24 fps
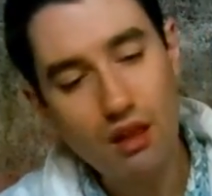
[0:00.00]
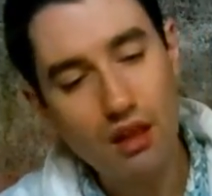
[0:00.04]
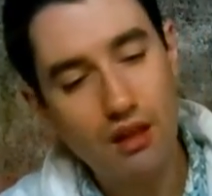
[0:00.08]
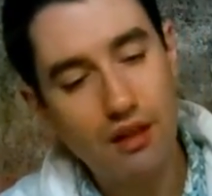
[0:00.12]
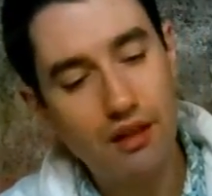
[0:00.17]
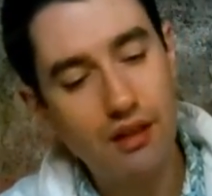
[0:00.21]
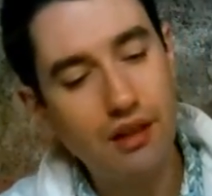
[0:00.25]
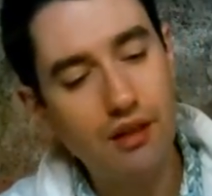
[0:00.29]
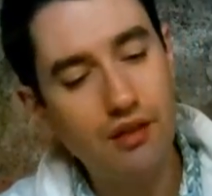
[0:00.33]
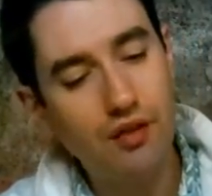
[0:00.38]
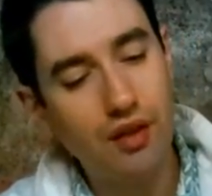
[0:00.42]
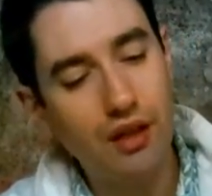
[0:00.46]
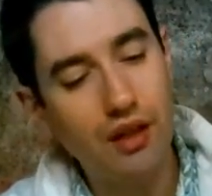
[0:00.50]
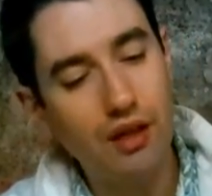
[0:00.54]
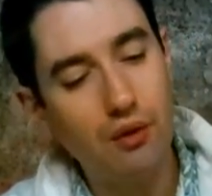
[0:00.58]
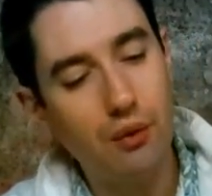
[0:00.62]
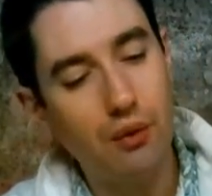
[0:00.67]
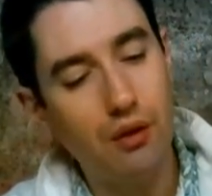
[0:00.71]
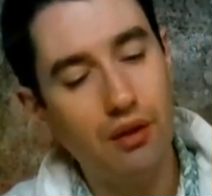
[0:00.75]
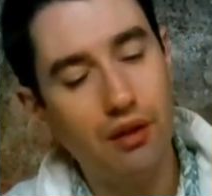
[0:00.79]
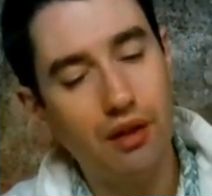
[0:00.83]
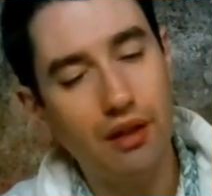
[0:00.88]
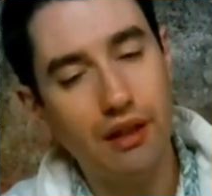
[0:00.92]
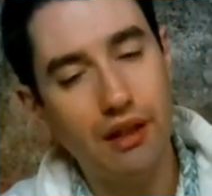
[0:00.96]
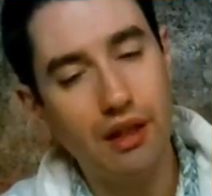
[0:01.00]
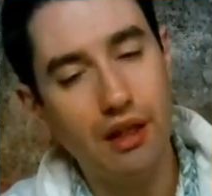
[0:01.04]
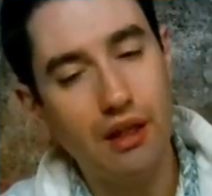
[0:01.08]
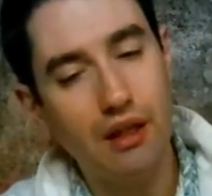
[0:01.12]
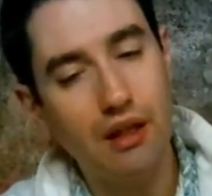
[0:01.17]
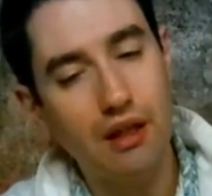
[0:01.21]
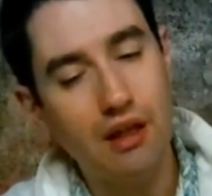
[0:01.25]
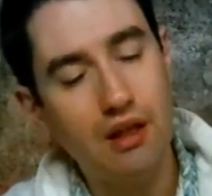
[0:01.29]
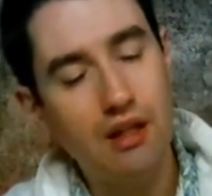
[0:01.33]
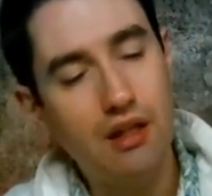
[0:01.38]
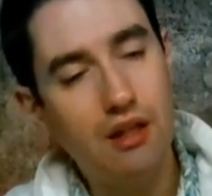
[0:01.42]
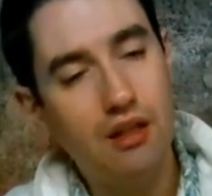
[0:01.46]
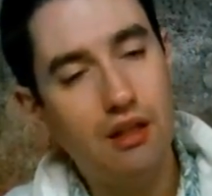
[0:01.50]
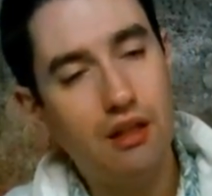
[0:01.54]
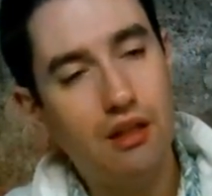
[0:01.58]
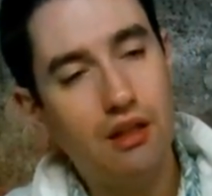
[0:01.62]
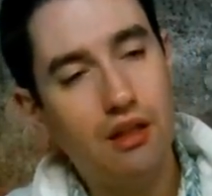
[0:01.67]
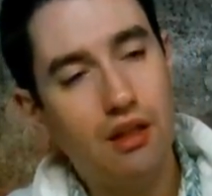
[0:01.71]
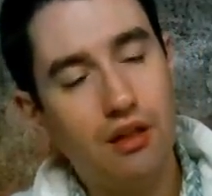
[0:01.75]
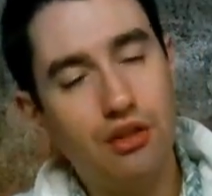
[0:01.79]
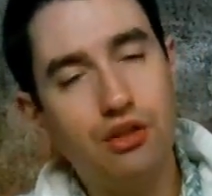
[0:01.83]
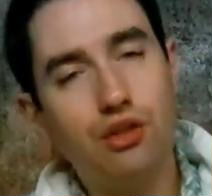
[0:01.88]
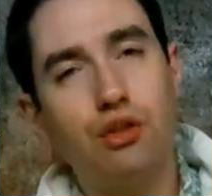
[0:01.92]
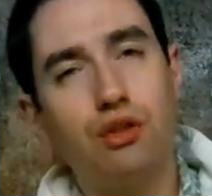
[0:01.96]
These hit with like a
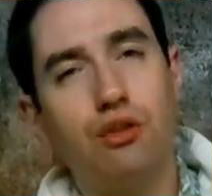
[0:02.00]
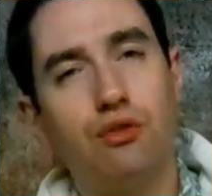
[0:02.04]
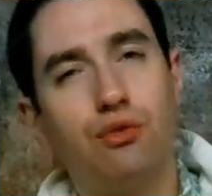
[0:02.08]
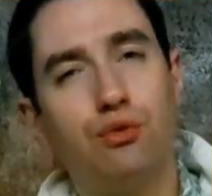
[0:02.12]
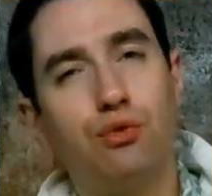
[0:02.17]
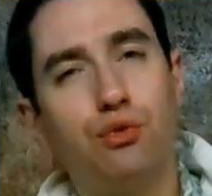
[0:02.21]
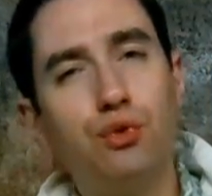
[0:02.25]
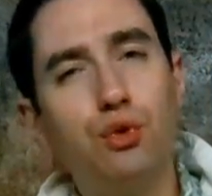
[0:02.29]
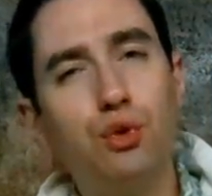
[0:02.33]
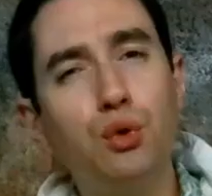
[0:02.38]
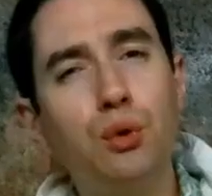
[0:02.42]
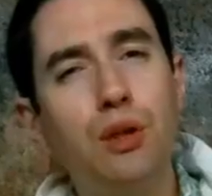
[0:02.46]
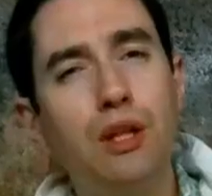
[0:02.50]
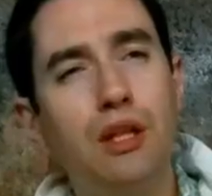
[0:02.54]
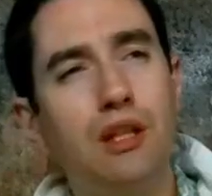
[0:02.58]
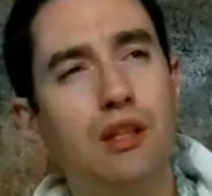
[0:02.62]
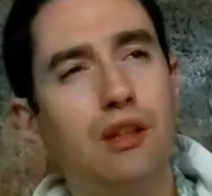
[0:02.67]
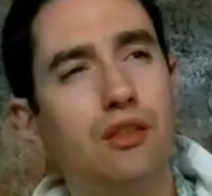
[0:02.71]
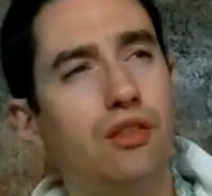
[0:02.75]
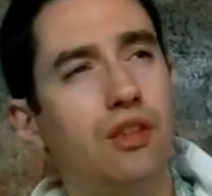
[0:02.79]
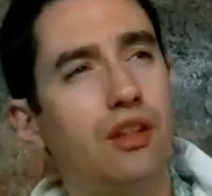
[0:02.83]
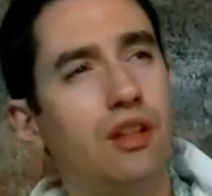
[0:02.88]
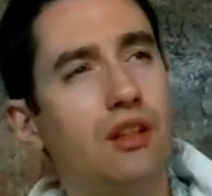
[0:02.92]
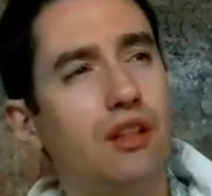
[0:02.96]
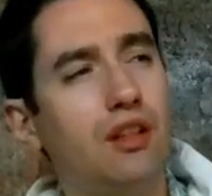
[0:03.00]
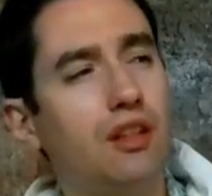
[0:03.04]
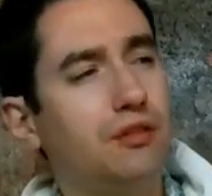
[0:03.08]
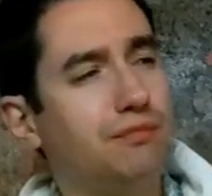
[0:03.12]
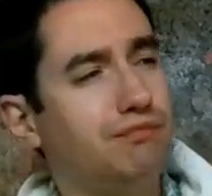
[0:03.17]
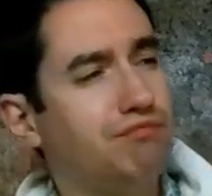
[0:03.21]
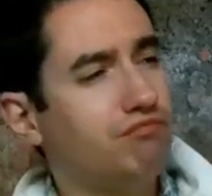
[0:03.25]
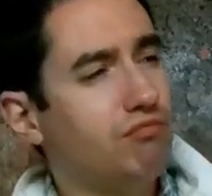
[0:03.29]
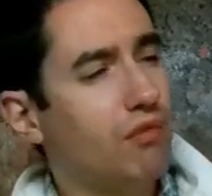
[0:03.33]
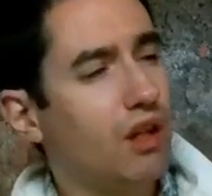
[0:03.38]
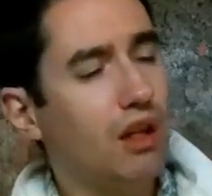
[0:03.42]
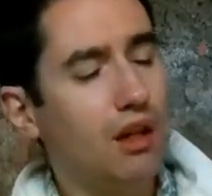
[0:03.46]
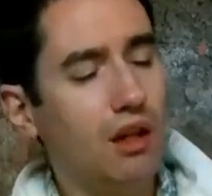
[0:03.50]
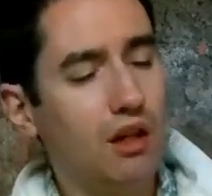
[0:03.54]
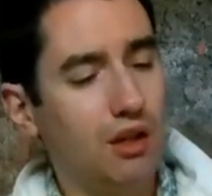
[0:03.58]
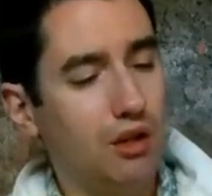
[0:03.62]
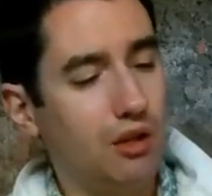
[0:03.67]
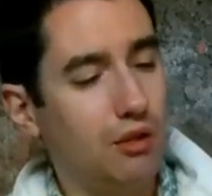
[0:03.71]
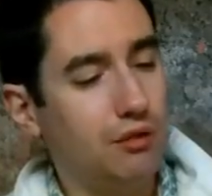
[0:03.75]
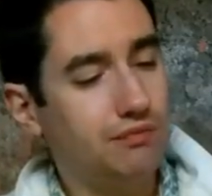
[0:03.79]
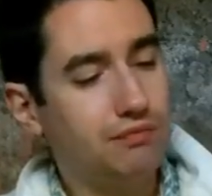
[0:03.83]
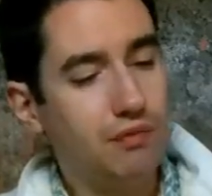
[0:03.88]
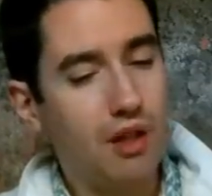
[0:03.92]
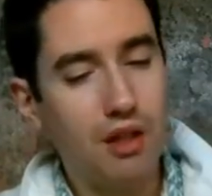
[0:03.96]
certain fruitiness, like a little,
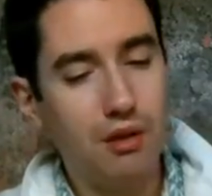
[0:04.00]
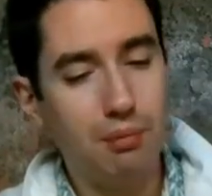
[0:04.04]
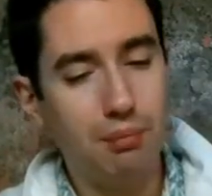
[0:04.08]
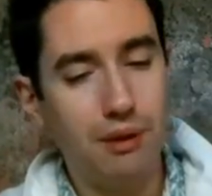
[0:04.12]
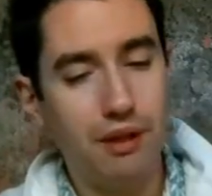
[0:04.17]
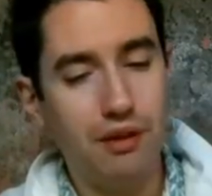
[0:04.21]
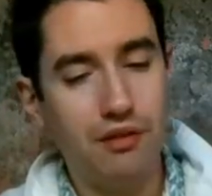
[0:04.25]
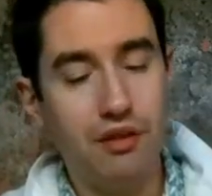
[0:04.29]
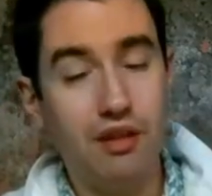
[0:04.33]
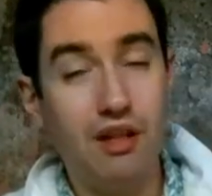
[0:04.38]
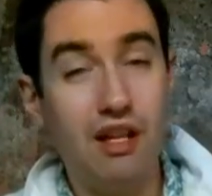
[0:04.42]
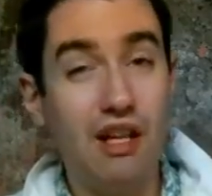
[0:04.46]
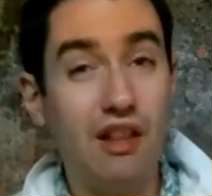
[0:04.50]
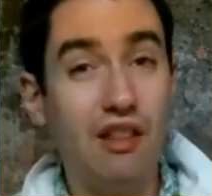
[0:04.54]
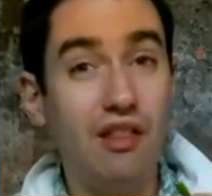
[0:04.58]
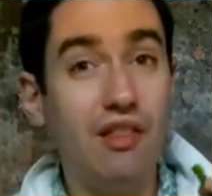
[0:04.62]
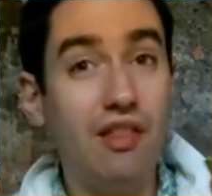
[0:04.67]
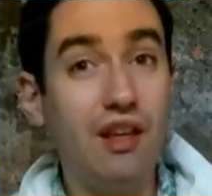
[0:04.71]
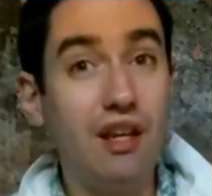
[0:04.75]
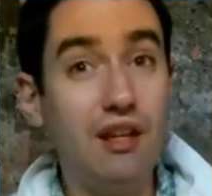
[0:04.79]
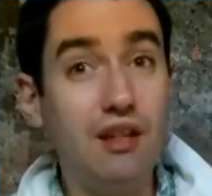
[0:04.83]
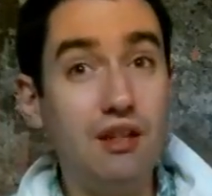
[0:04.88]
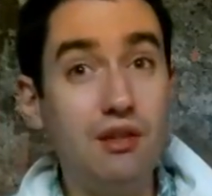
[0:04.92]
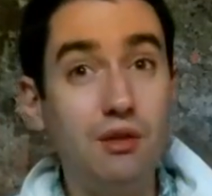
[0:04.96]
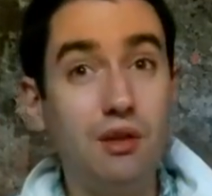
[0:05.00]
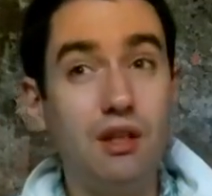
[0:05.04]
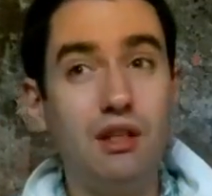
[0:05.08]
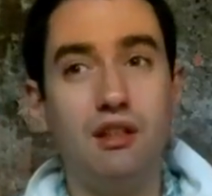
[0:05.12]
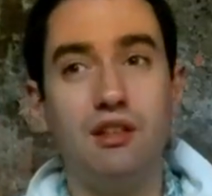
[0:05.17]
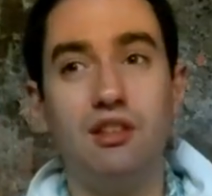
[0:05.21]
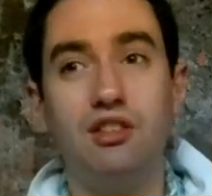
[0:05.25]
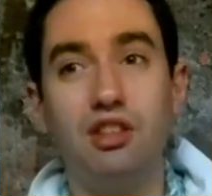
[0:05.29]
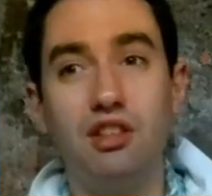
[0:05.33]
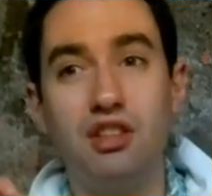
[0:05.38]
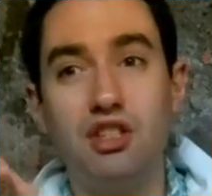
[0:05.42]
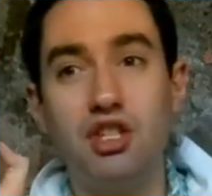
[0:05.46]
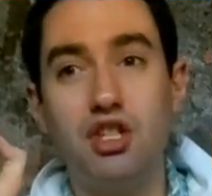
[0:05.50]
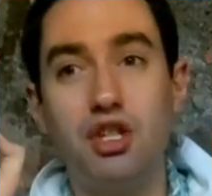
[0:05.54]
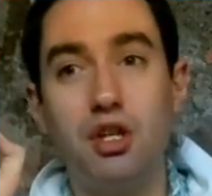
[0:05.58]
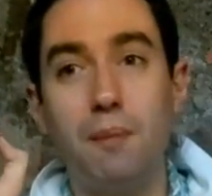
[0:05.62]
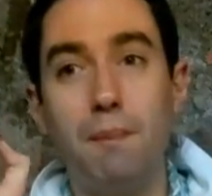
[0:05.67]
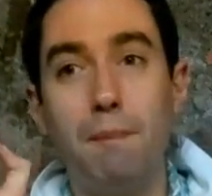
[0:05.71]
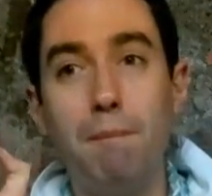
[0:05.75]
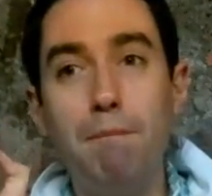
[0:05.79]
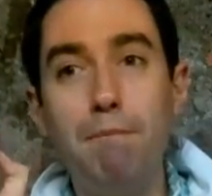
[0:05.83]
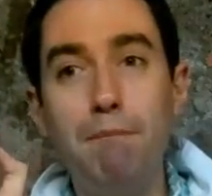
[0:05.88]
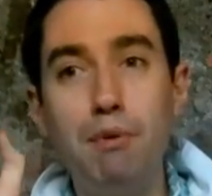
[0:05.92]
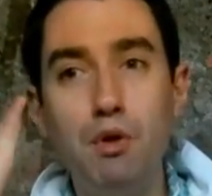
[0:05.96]
oh, that's pleasant. And then you get this sudden
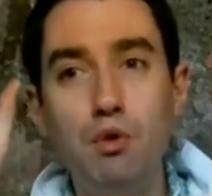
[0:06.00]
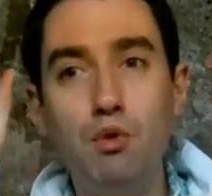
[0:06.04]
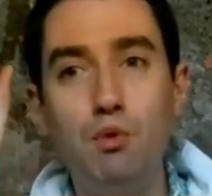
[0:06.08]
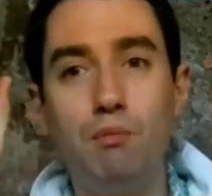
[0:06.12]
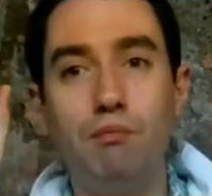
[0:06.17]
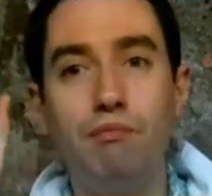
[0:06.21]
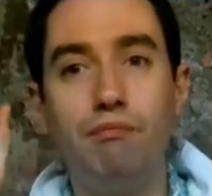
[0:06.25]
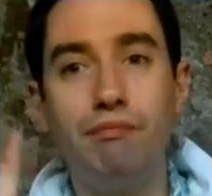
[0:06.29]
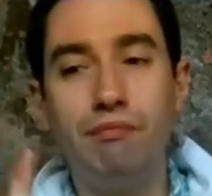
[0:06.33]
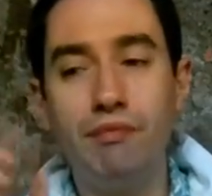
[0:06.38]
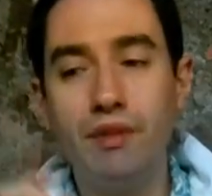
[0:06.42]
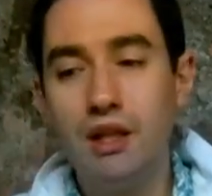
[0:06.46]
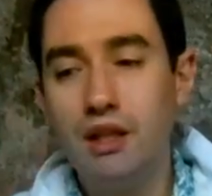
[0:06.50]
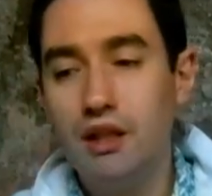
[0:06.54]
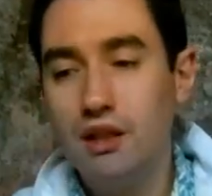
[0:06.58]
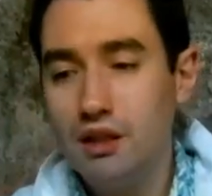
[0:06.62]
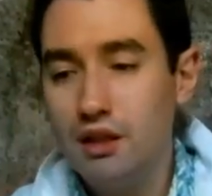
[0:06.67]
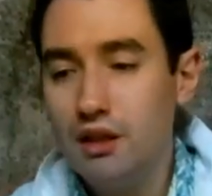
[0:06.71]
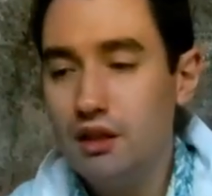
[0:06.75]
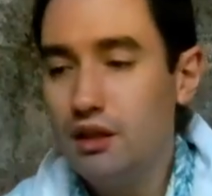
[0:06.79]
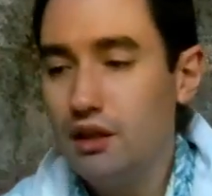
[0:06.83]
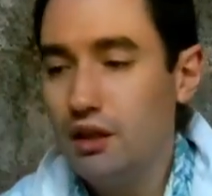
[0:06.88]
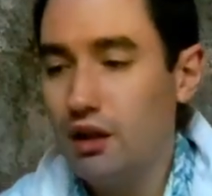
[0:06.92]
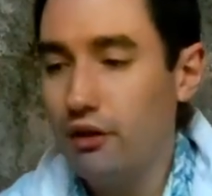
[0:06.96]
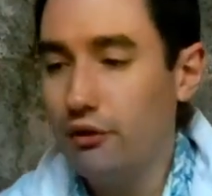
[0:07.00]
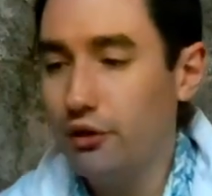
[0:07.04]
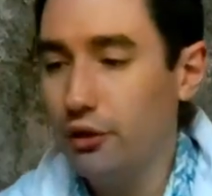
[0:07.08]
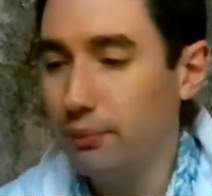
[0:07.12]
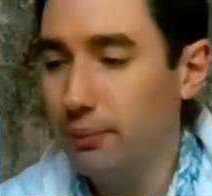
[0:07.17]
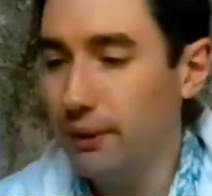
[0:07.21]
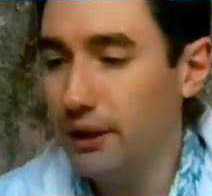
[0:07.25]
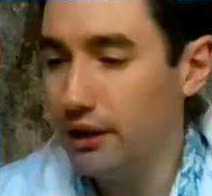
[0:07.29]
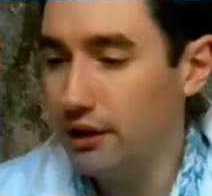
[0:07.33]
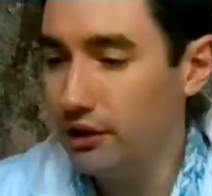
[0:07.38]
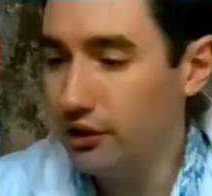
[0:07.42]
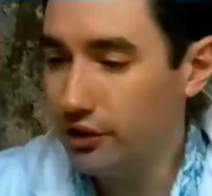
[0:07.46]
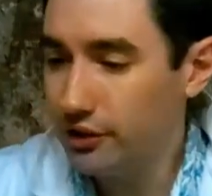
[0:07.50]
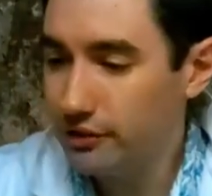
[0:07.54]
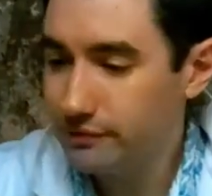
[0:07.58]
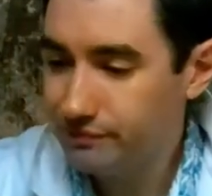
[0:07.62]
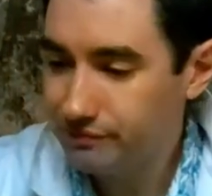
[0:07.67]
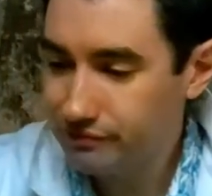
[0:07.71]
sharp boom of spice.